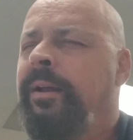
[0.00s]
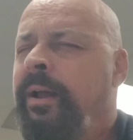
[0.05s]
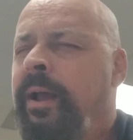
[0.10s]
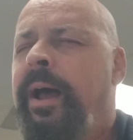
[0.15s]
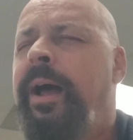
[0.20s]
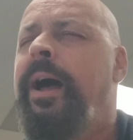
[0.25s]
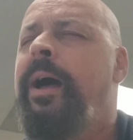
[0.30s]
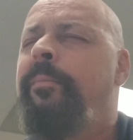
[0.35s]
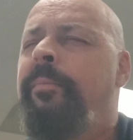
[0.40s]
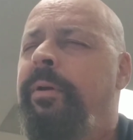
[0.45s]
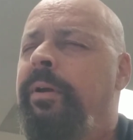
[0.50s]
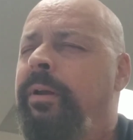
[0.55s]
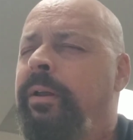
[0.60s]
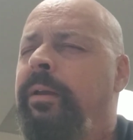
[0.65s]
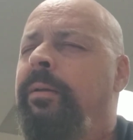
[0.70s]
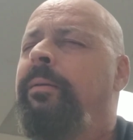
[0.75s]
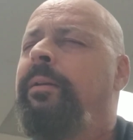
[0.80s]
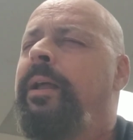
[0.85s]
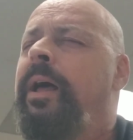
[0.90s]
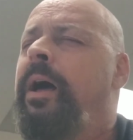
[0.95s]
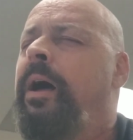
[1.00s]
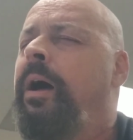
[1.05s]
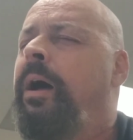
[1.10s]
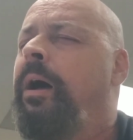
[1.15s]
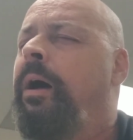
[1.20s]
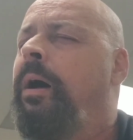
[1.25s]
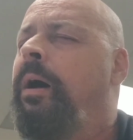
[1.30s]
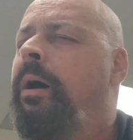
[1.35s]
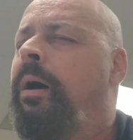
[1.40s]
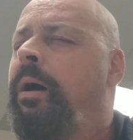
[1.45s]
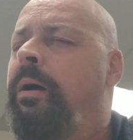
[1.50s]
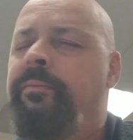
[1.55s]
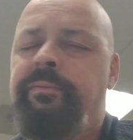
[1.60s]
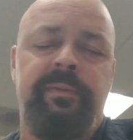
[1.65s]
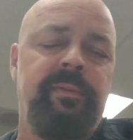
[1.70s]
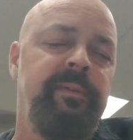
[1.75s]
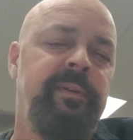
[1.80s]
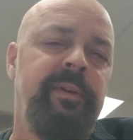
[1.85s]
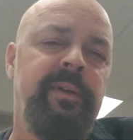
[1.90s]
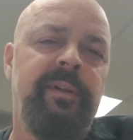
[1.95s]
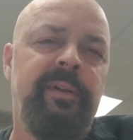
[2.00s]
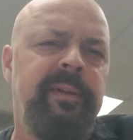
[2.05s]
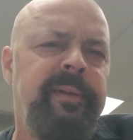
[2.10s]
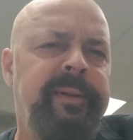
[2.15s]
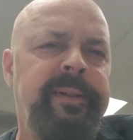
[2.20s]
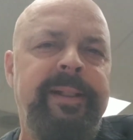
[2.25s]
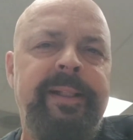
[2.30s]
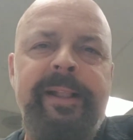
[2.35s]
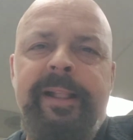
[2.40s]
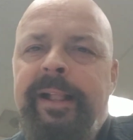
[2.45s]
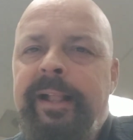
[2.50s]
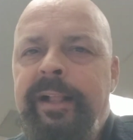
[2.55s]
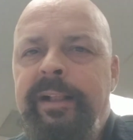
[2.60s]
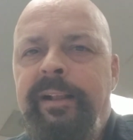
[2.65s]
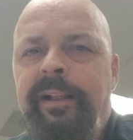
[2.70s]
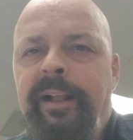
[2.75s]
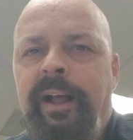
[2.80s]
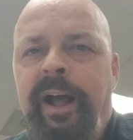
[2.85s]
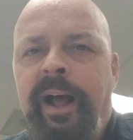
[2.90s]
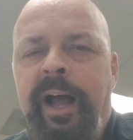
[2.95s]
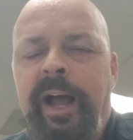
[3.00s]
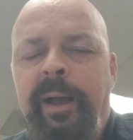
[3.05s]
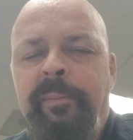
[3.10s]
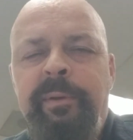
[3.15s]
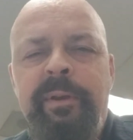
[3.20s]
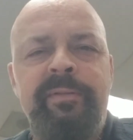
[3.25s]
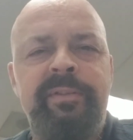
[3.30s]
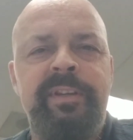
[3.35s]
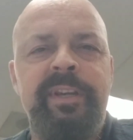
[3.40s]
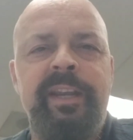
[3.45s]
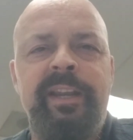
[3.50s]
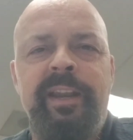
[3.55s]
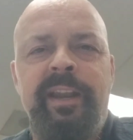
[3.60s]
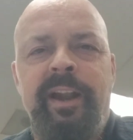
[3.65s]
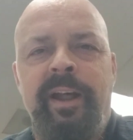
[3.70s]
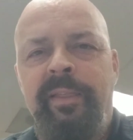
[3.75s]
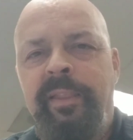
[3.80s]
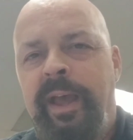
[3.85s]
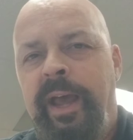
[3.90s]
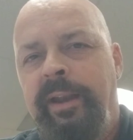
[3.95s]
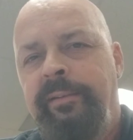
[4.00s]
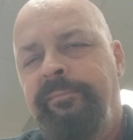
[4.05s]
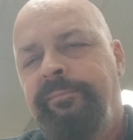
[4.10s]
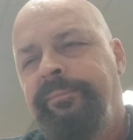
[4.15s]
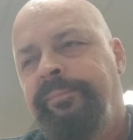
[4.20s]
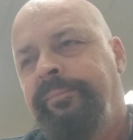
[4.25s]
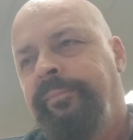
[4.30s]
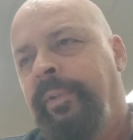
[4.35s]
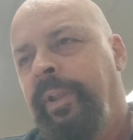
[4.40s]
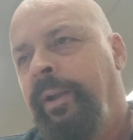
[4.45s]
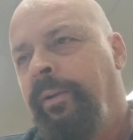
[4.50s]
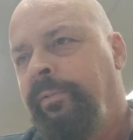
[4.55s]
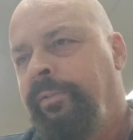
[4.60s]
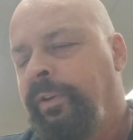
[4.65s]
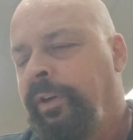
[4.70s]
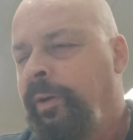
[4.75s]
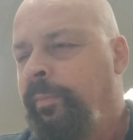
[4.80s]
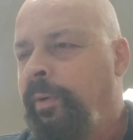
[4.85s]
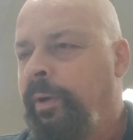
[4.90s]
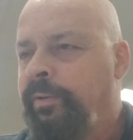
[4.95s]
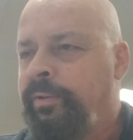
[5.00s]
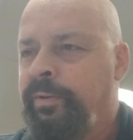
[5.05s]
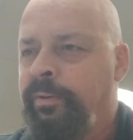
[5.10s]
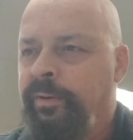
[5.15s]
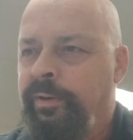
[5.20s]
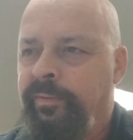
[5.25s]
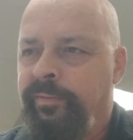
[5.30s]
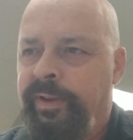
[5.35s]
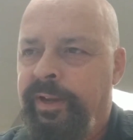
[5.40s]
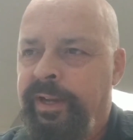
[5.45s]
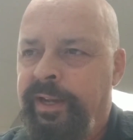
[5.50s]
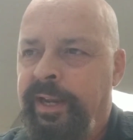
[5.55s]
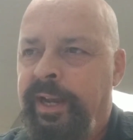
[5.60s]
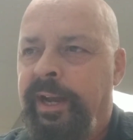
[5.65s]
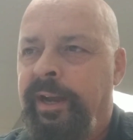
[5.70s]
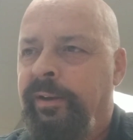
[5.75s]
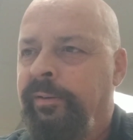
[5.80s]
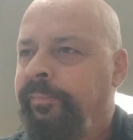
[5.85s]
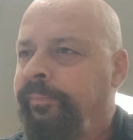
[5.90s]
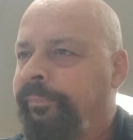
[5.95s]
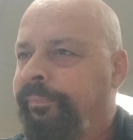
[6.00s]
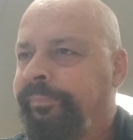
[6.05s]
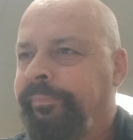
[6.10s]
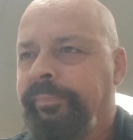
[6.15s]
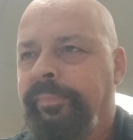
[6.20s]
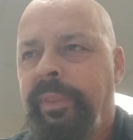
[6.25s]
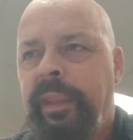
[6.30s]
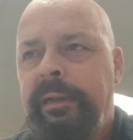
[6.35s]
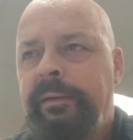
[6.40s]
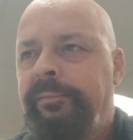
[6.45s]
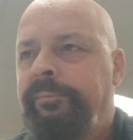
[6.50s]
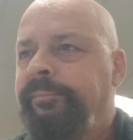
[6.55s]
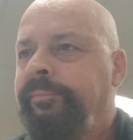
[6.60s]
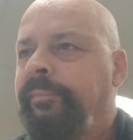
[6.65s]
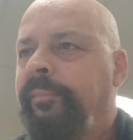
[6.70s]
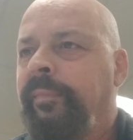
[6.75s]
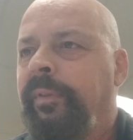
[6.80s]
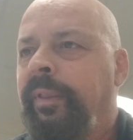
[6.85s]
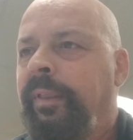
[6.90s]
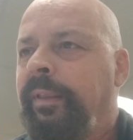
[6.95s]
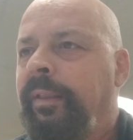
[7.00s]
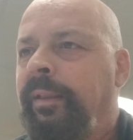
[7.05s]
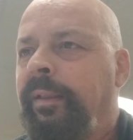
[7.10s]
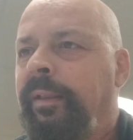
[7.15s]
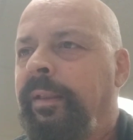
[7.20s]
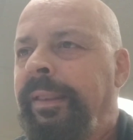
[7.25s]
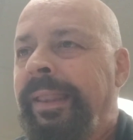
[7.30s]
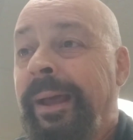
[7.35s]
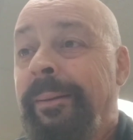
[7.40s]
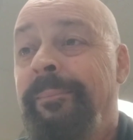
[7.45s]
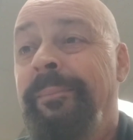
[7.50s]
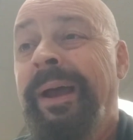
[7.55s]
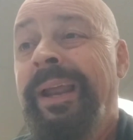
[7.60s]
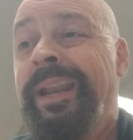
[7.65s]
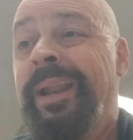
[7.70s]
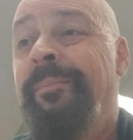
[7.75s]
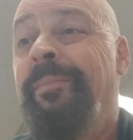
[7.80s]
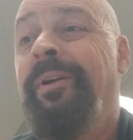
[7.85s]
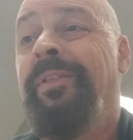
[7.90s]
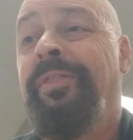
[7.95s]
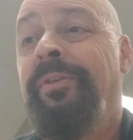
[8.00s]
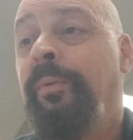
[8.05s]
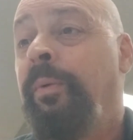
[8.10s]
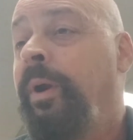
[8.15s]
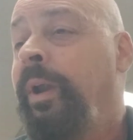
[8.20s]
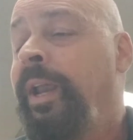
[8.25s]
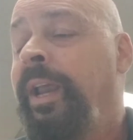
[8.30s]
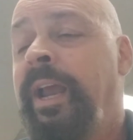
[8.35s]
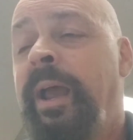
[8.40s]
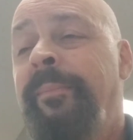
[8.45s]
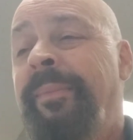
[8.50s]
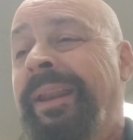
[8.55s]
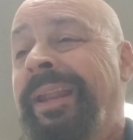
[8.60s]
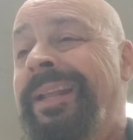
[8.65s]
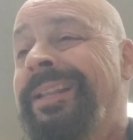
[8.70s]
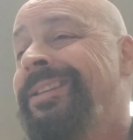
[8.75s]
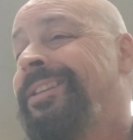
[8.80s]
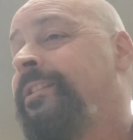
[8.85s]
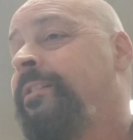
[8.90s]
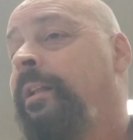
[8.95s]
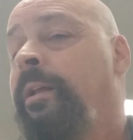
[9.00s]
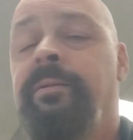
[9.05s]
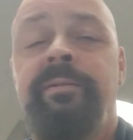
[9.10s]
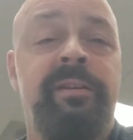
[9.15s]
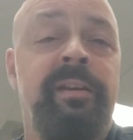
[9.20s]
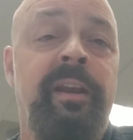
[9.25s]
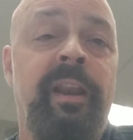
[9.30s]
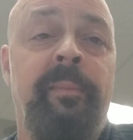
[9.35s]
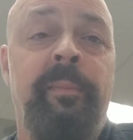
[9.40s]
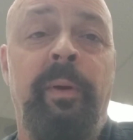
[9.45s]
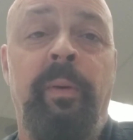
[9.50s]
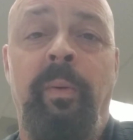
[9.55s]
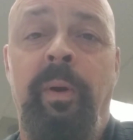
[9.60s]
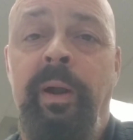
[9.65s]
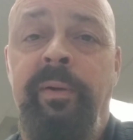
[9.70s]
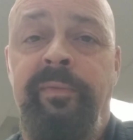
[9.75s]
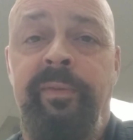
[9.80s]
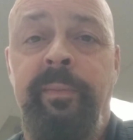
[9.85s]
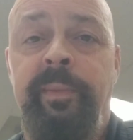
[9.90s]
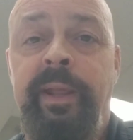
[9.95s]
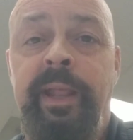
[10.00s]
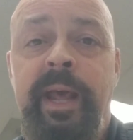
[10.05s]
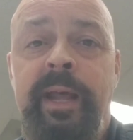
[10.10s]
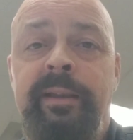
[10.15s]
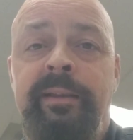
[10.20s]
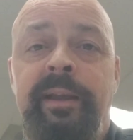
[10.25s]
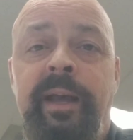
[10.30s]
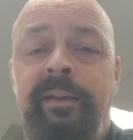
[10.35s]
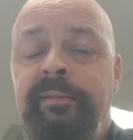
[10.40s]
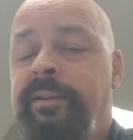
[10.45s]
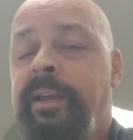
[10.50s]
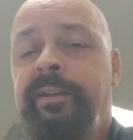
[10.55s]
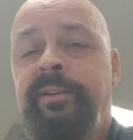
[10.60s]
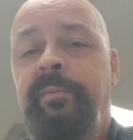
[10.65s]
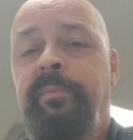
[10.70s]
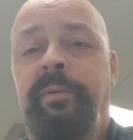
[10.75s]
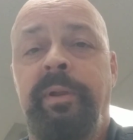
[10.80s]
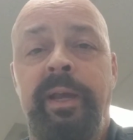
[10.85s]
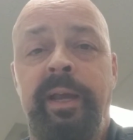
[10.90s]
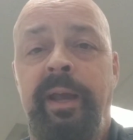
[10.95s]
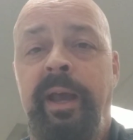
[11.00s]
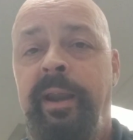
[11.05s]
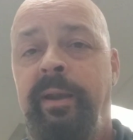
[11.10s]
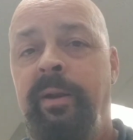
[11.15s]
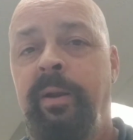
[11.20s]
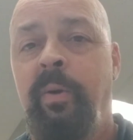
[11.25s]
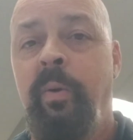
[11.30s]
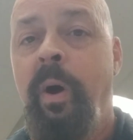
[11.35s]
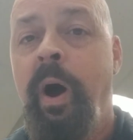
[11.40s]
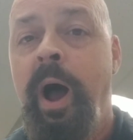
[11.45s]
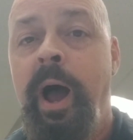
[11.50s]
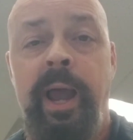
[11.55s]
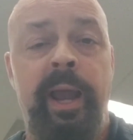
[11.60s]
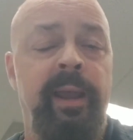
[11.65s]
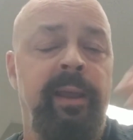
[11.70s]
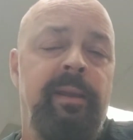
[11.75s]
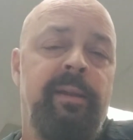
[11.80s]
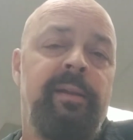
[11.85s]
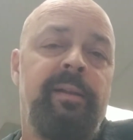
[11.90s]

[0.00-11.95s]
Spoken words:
I'll bring you love. You've seen it on that, you know, Turbo Tour video. My number 3, I mean, it's close to number 1 for me. That Desert Plain. I don't know why.